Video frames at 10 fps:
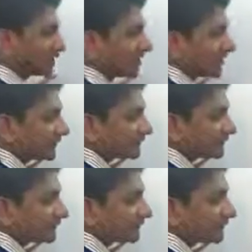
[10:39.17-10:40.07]
We have to
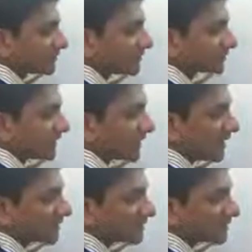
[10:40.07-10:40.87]
convert this hour